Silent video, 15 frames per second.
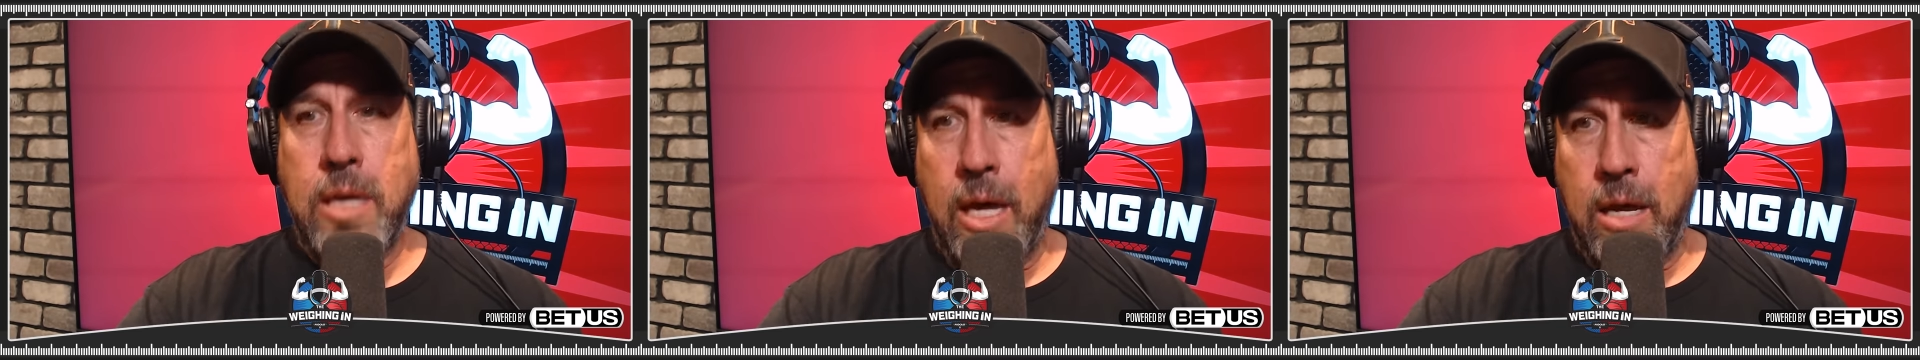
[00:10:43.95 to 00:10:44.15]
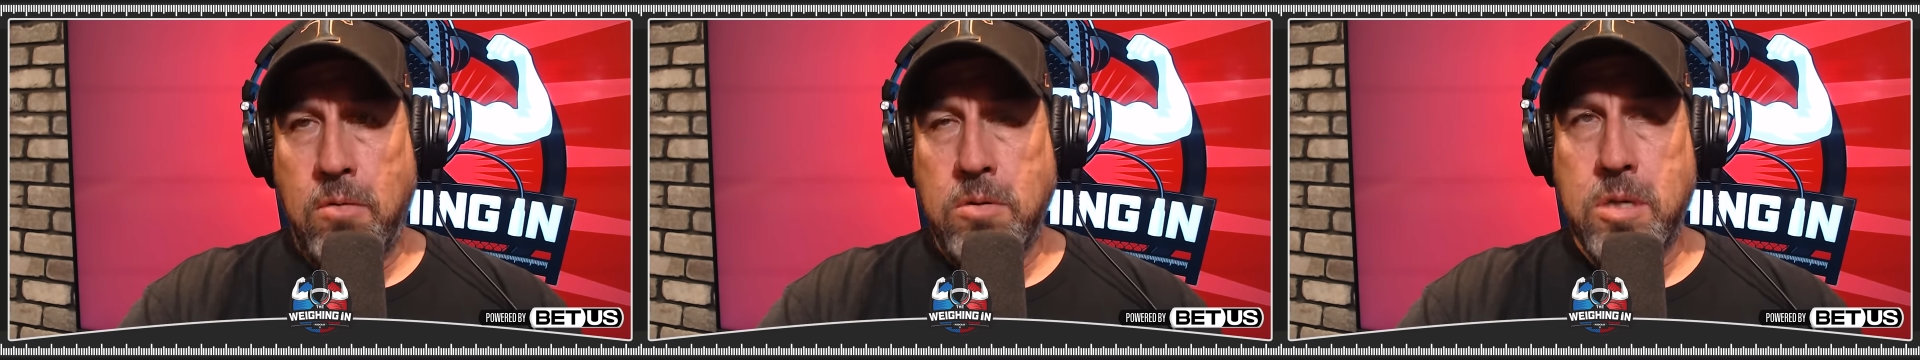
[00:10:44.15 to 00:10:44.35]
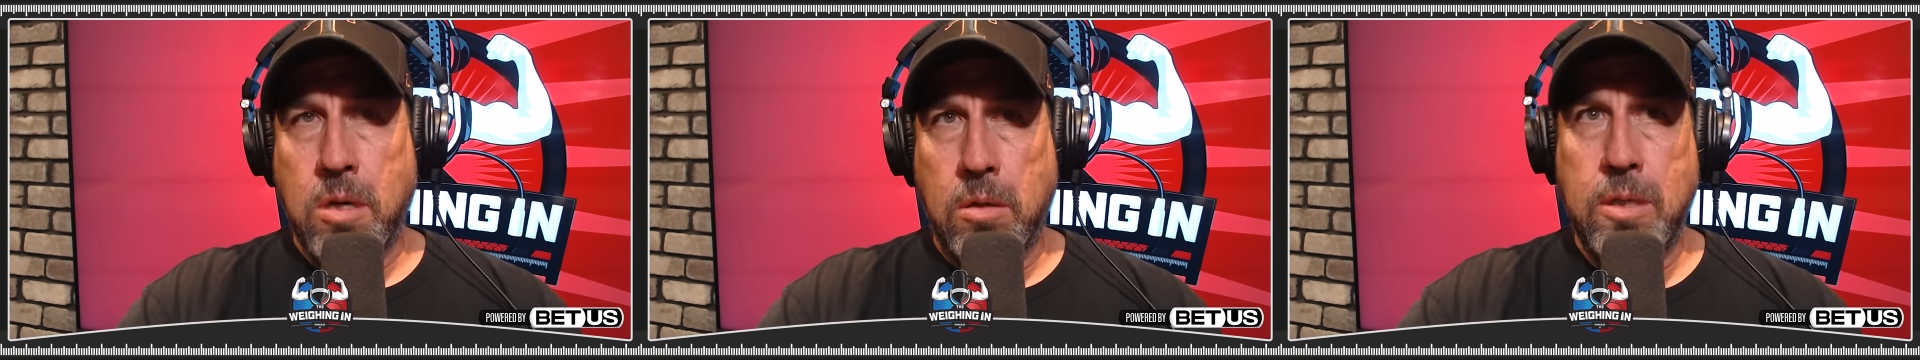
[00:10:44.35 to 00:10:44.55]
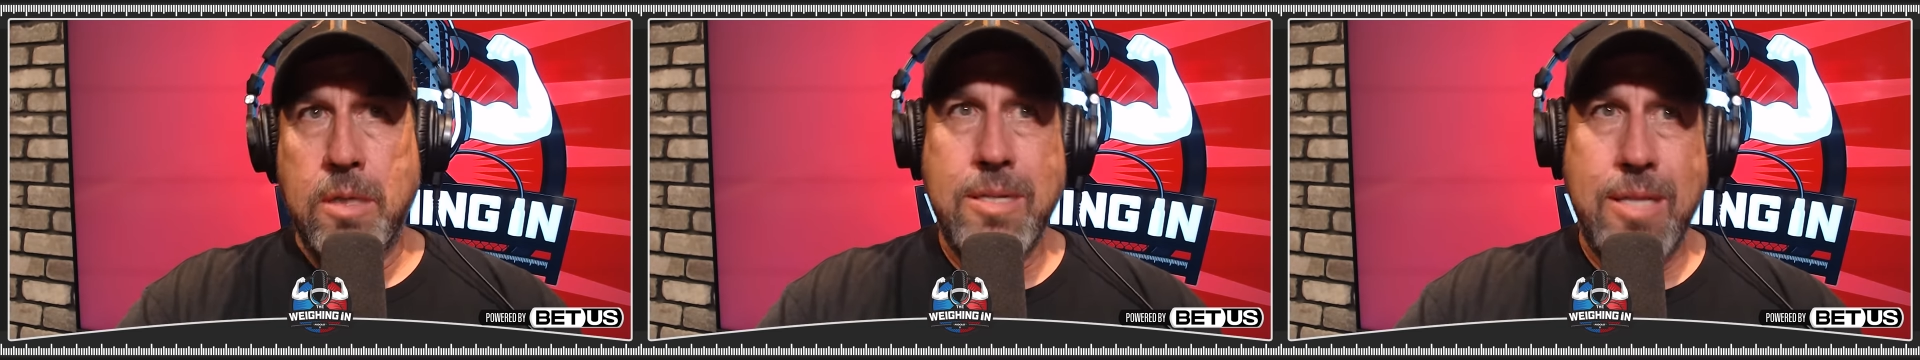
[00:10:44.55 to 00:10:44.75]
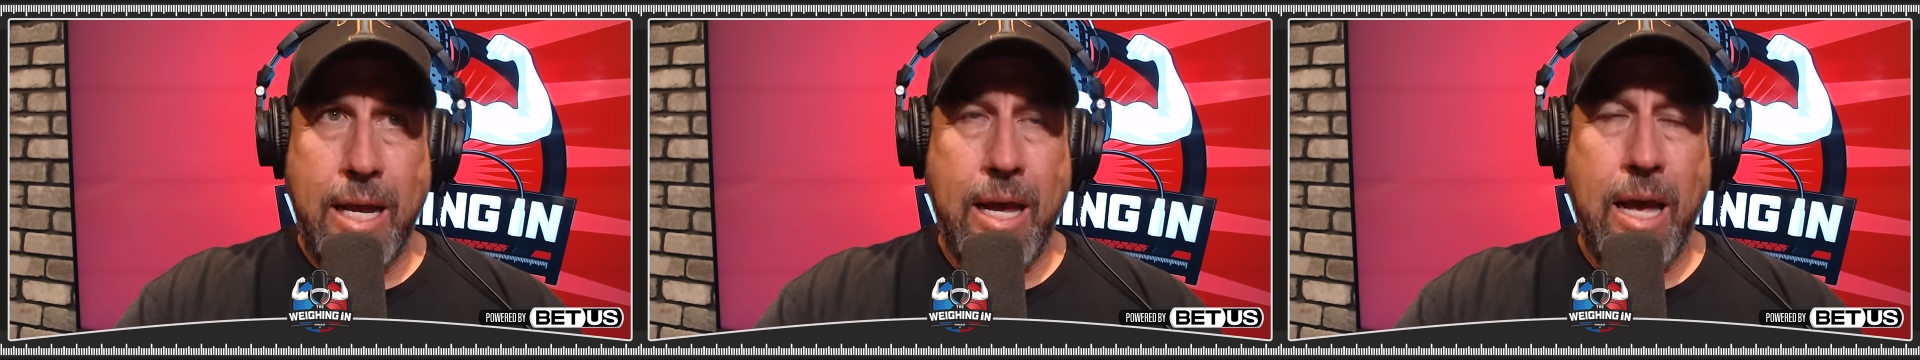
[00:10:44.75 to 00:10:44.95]
the end result
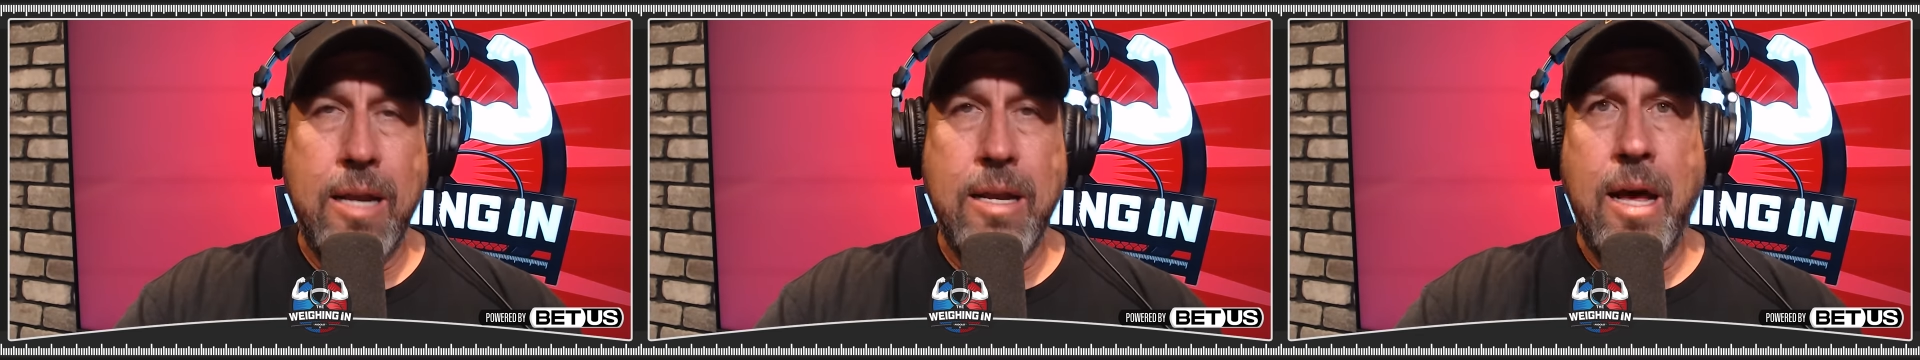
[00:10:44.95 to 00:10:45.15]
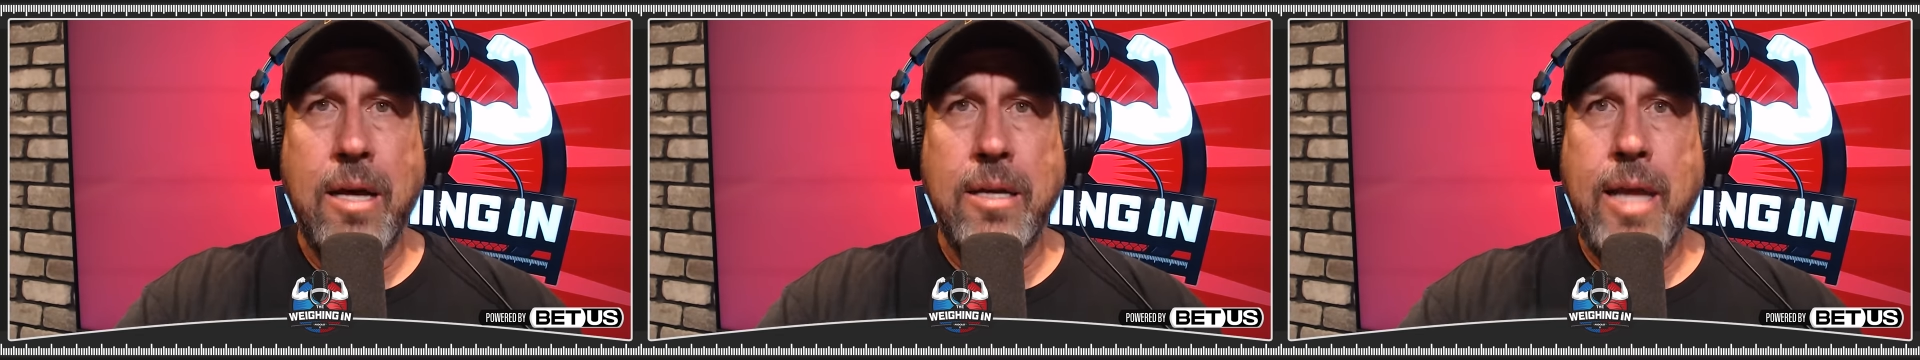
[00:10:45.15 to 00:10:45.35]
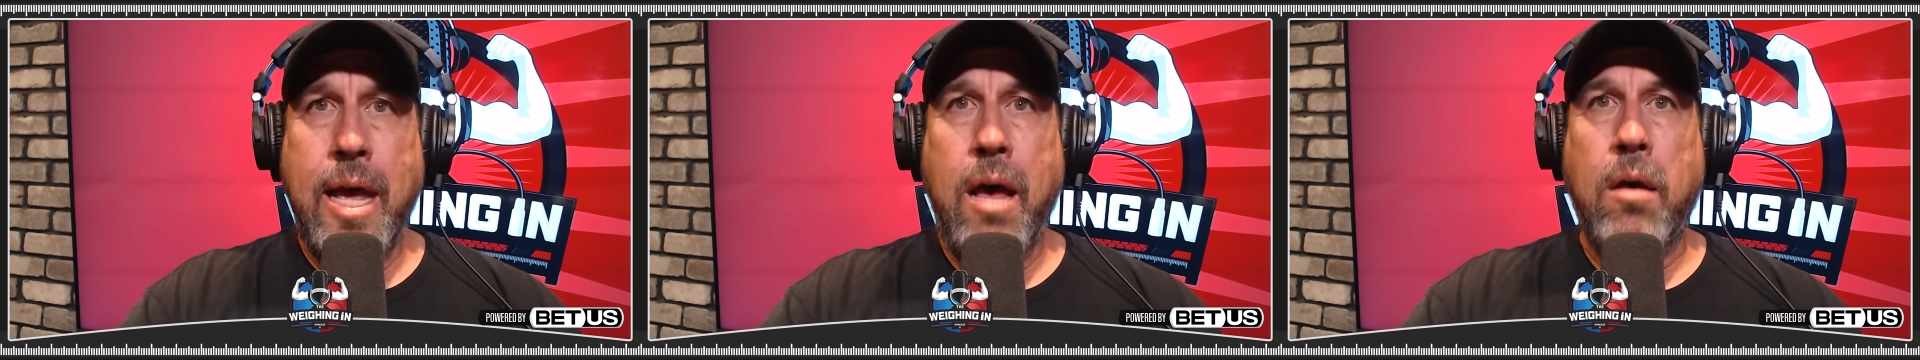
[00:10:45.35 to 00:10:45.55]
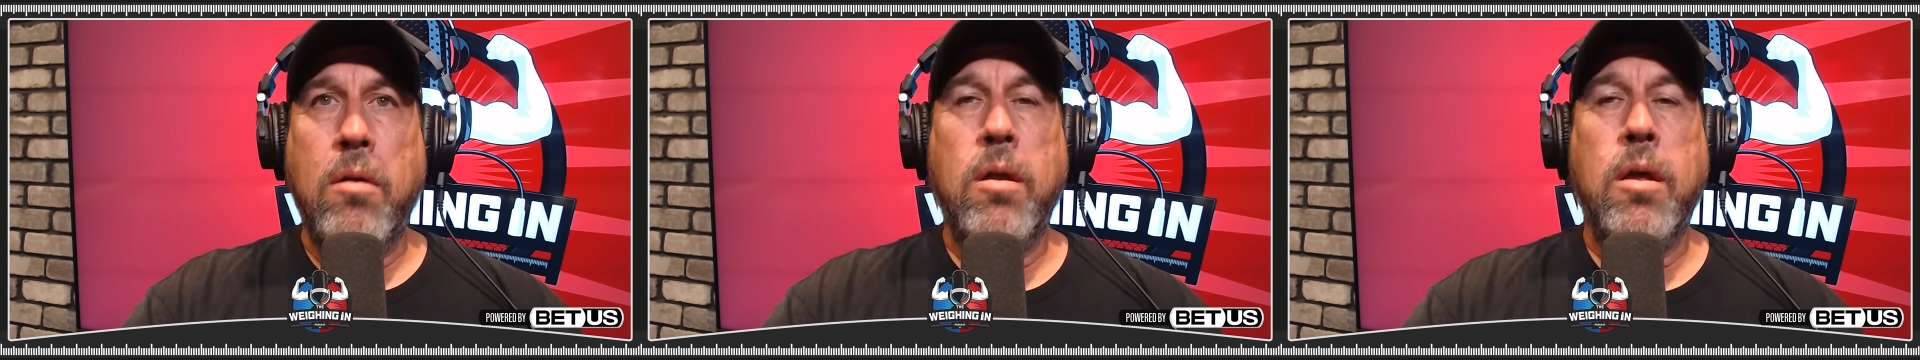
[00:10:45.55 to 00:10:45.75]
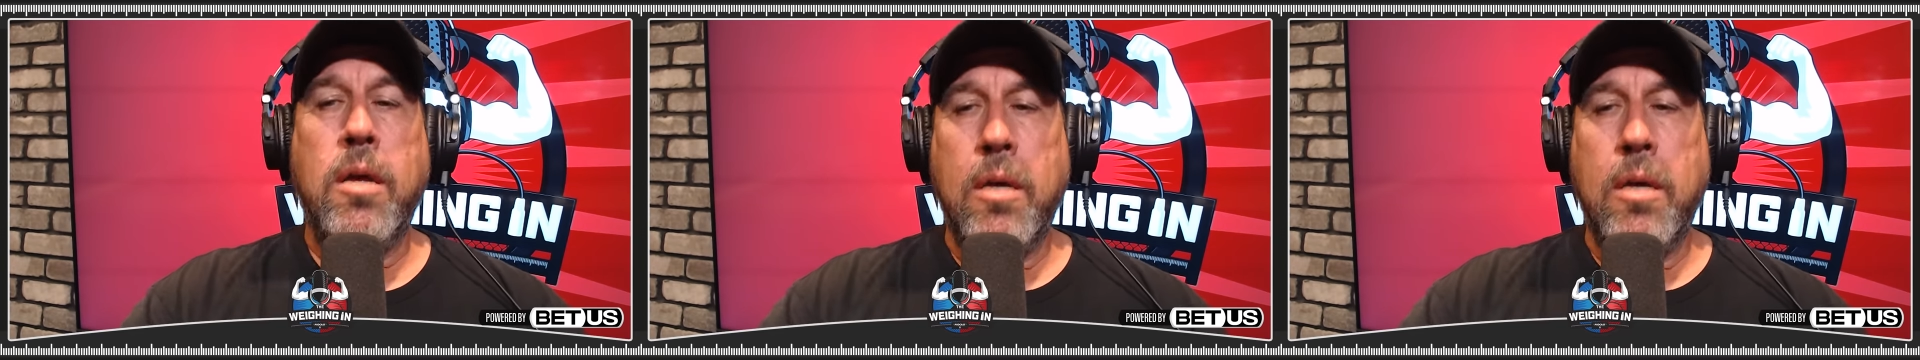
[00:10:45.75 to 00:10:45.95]
is they got knocked out.